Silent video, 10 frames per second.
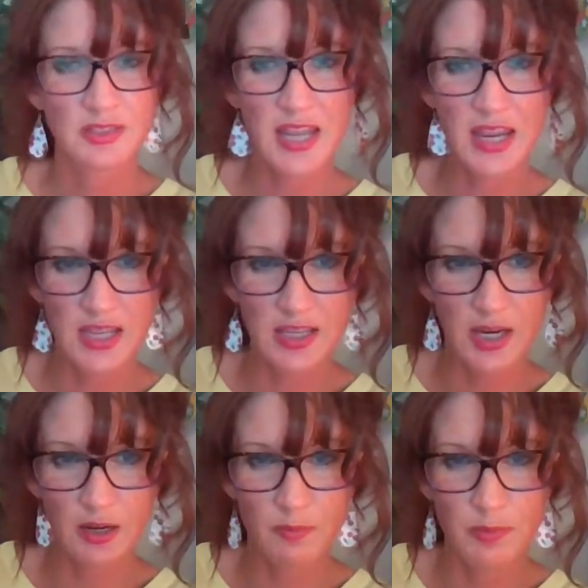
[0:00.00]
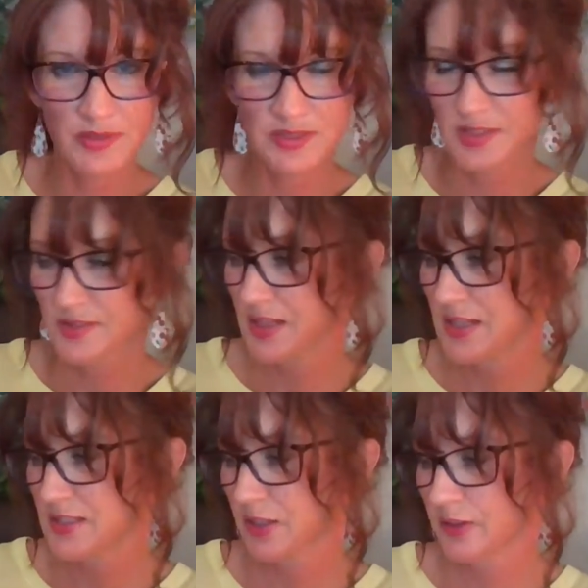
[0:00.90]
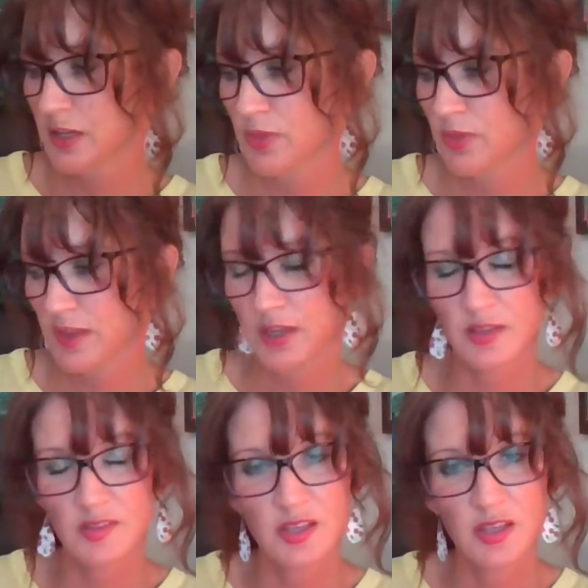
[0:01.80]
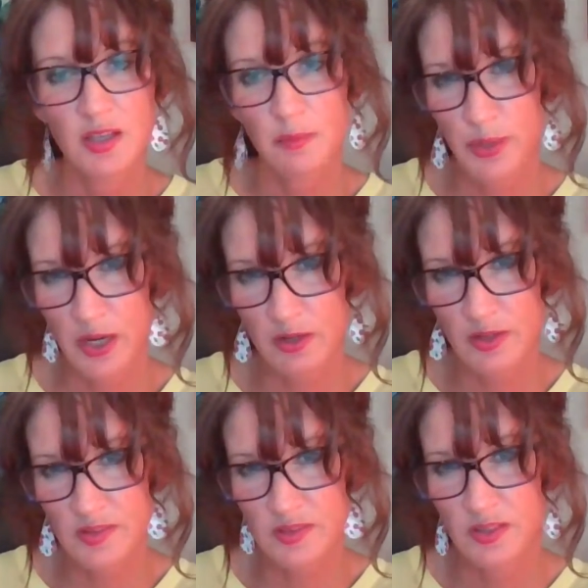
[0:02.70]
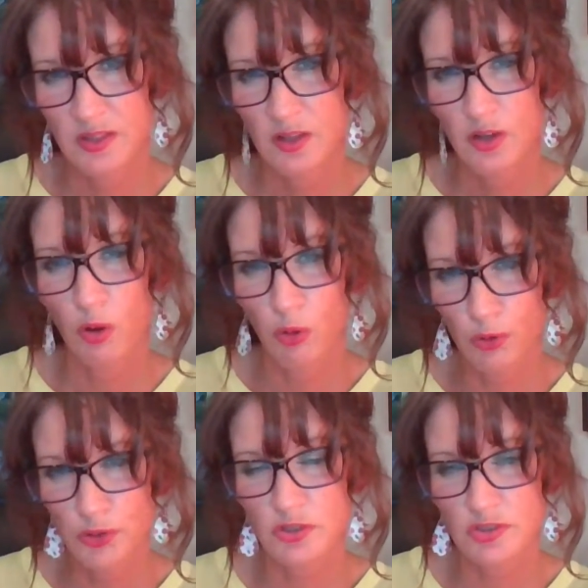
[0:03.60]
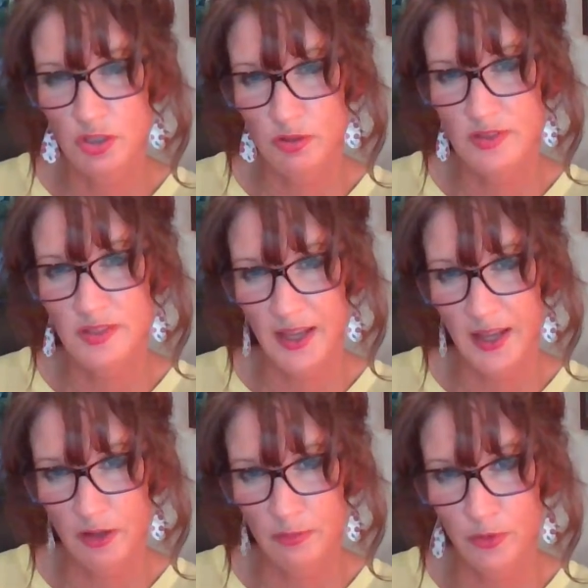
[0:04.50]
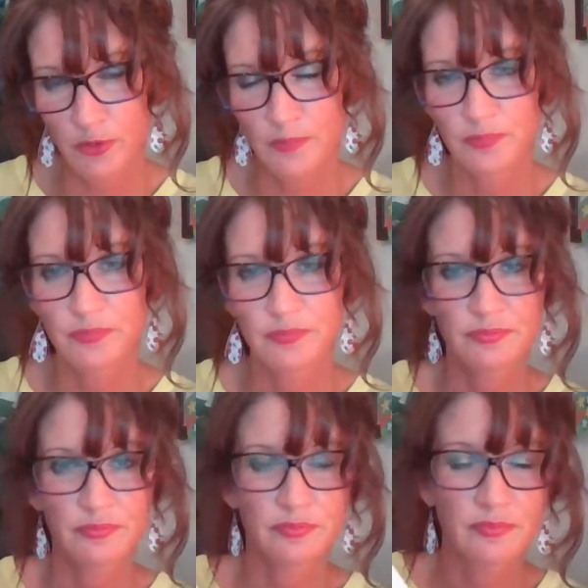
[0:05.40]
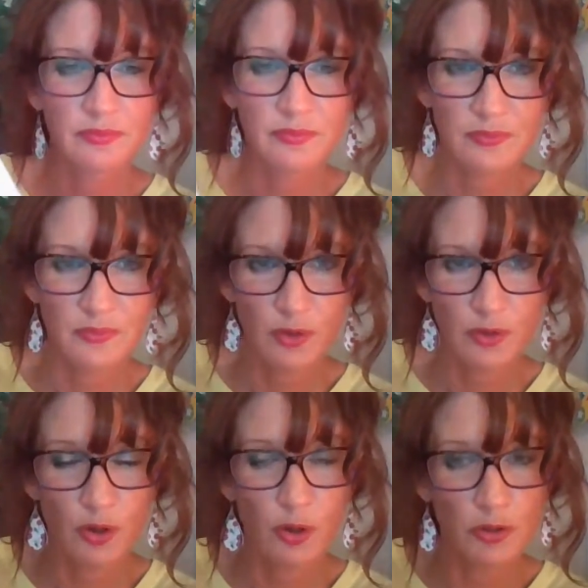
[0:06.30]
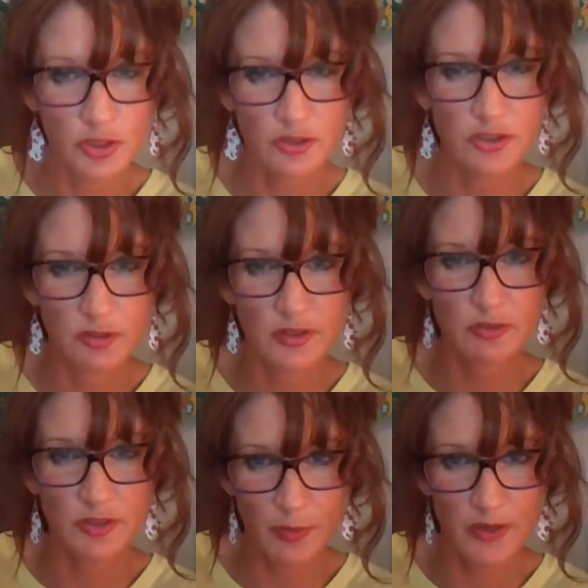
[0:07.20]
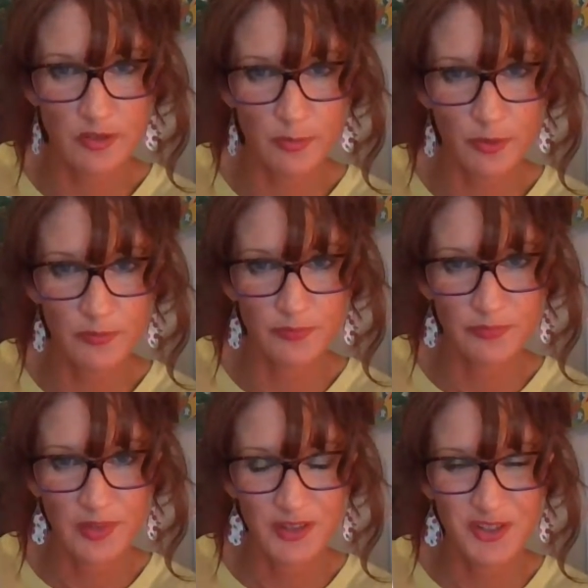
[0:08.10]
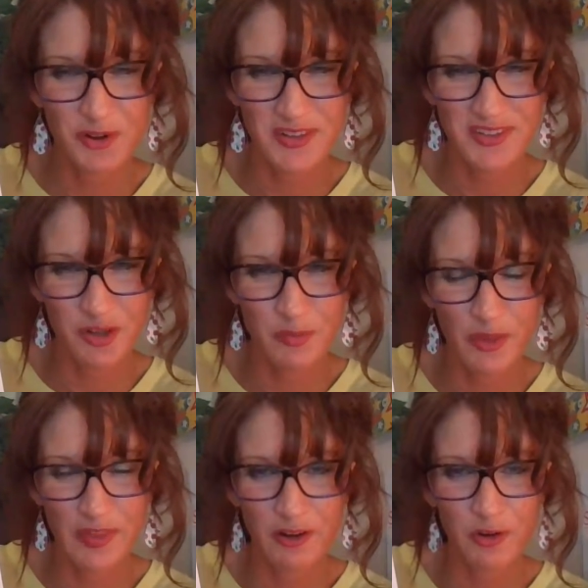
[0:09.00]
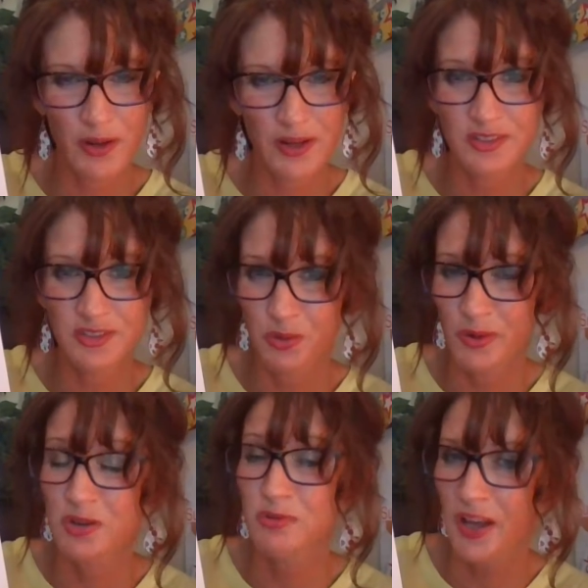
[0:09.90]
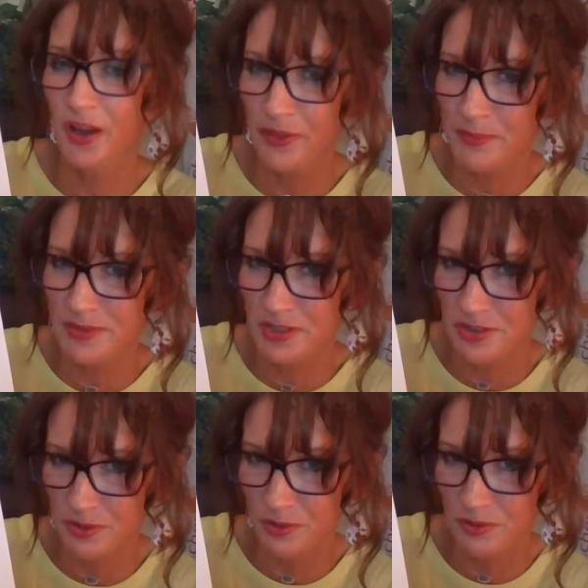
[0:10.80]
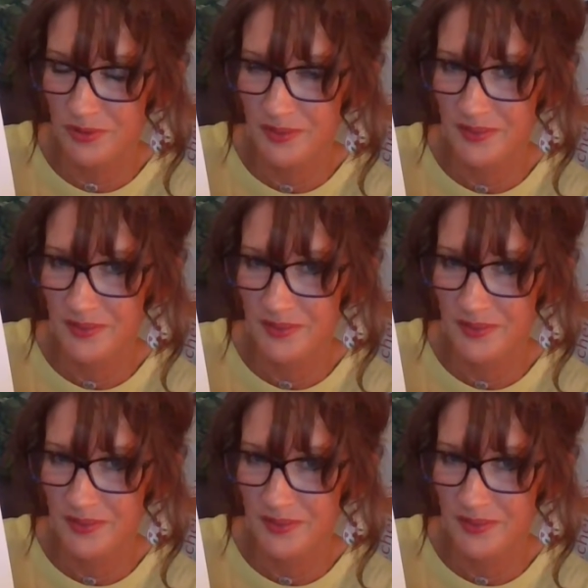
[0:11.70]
taking care of business and dealing with things. Parents, hold your students accountable. Hold your students responsible. Don't assume that they are going to do what you tell them to do